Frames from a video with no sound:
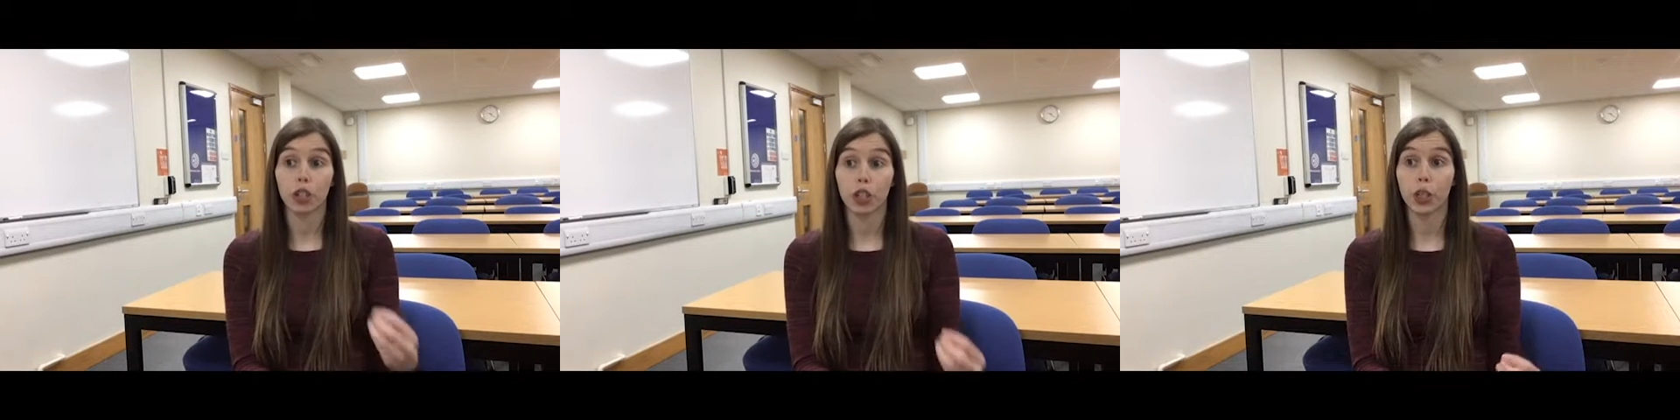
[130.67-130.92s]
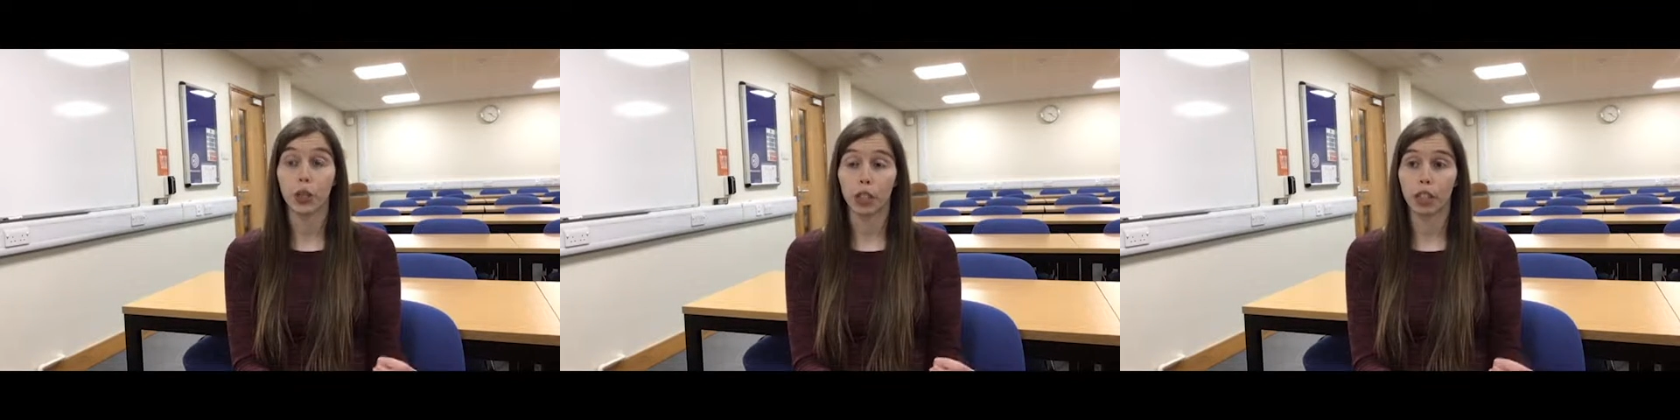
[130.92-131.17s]

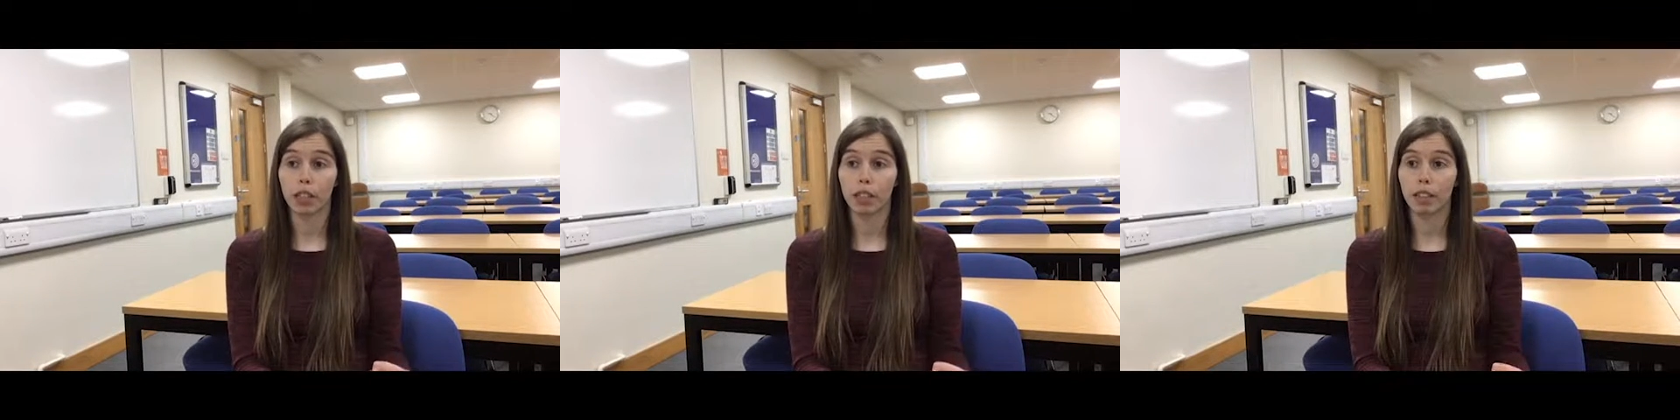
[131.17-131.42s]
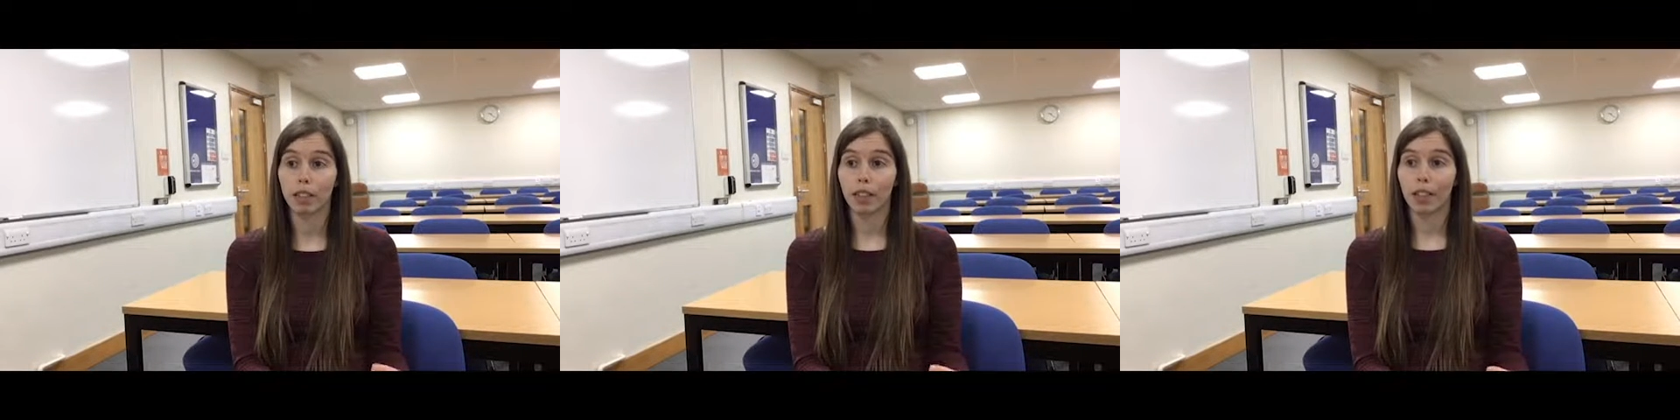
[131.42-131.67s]
the
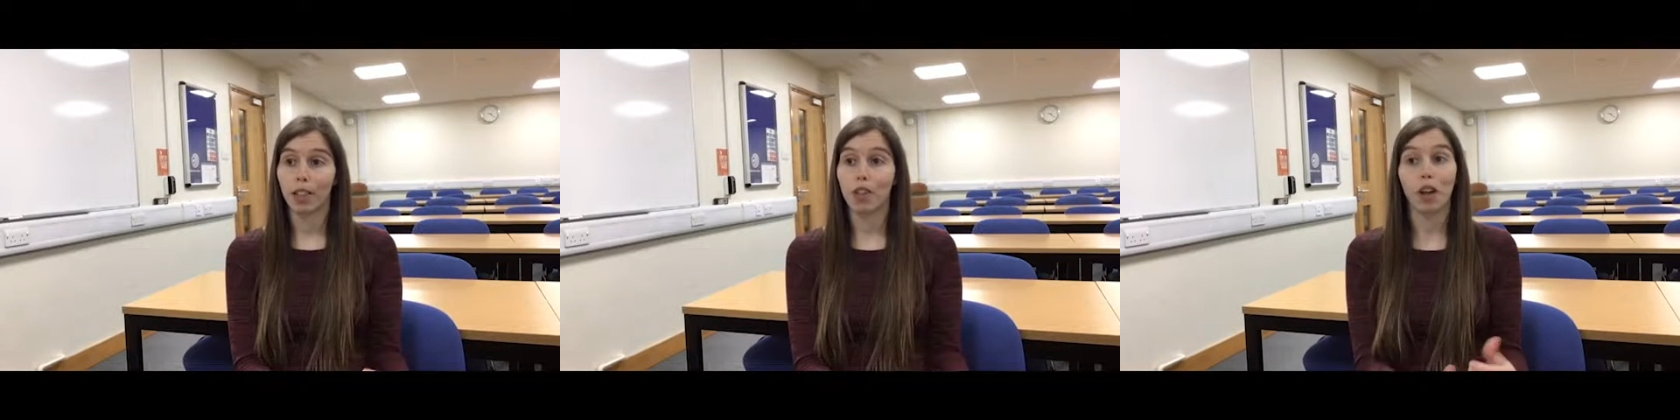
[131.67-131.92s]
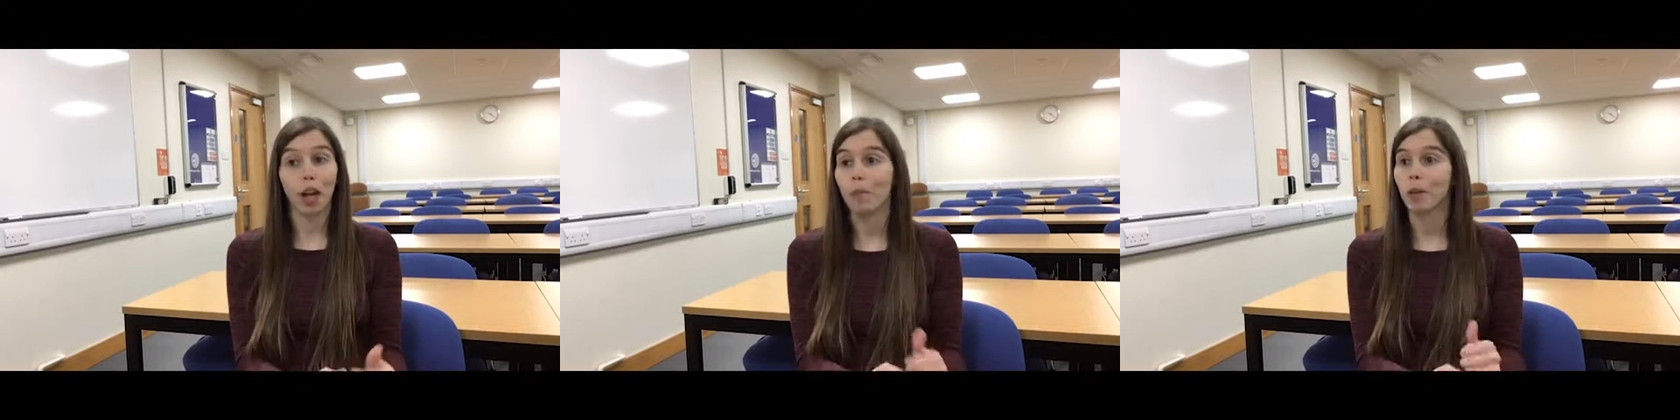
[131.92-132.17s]
students
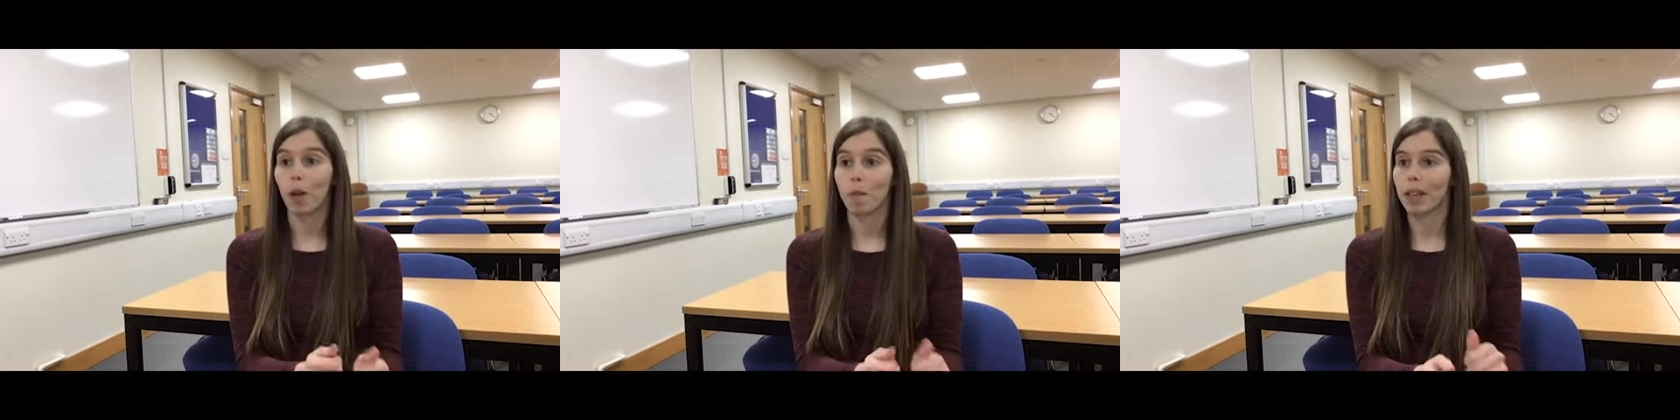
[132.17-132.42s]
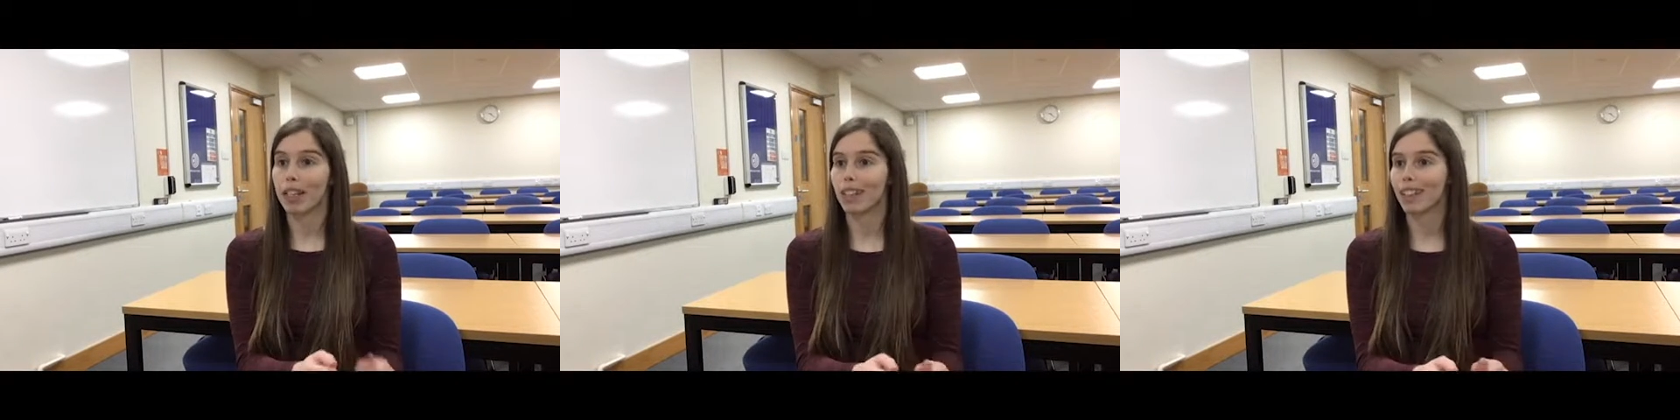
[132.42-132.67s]
type
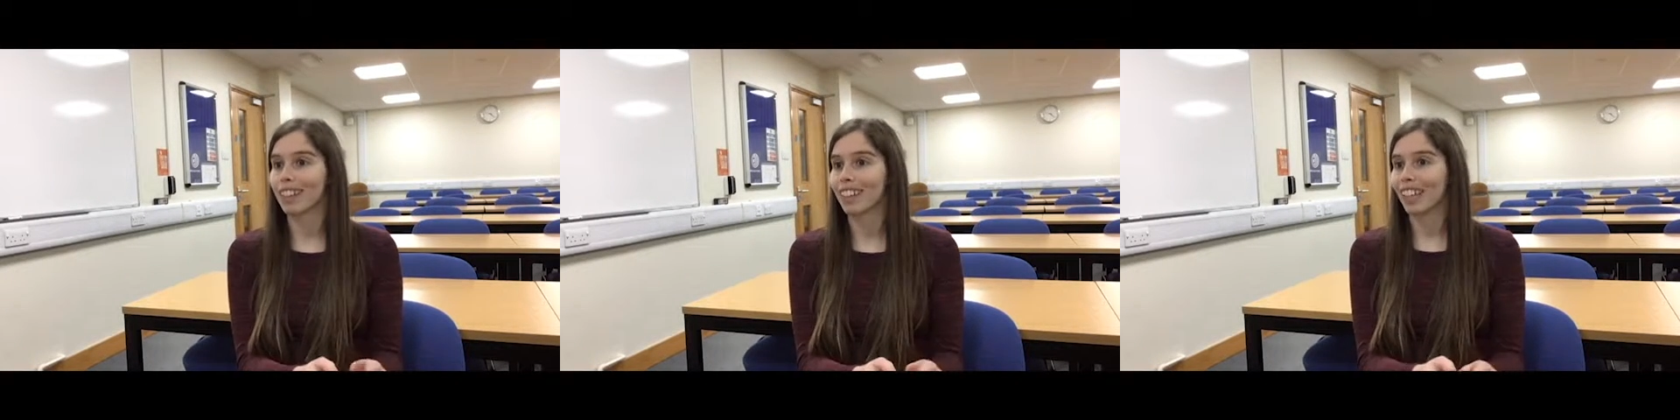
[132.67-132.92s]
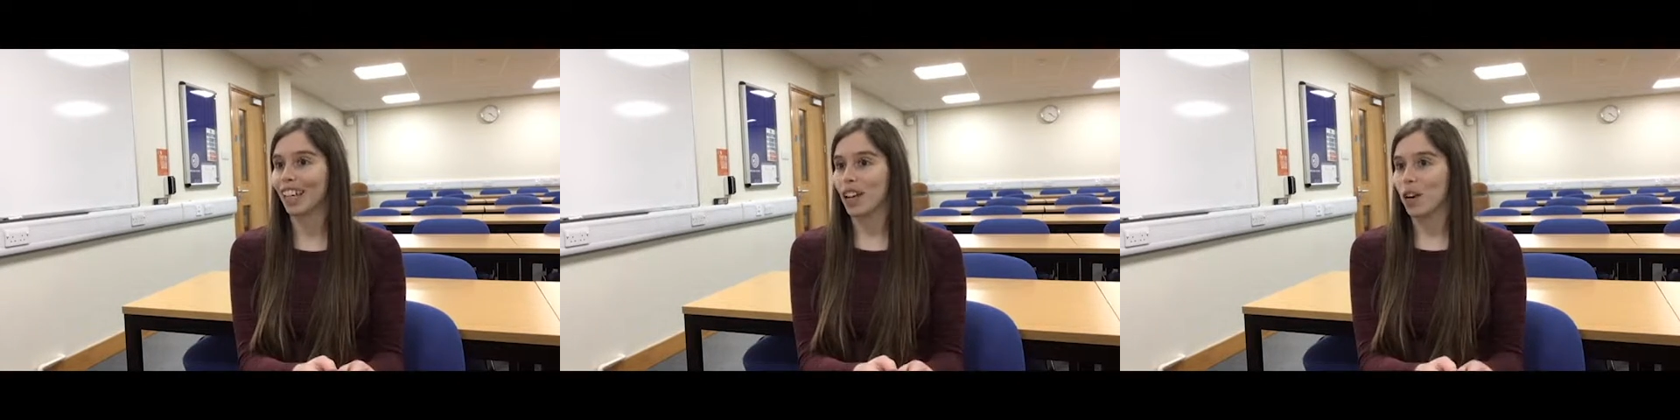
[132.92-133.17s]

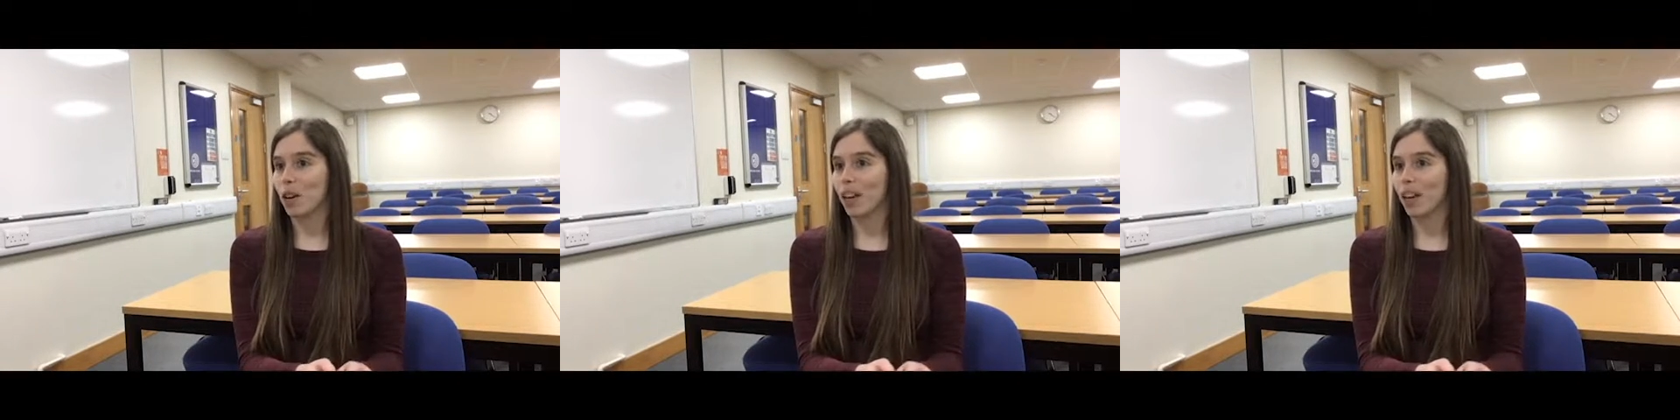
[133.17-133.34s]
comments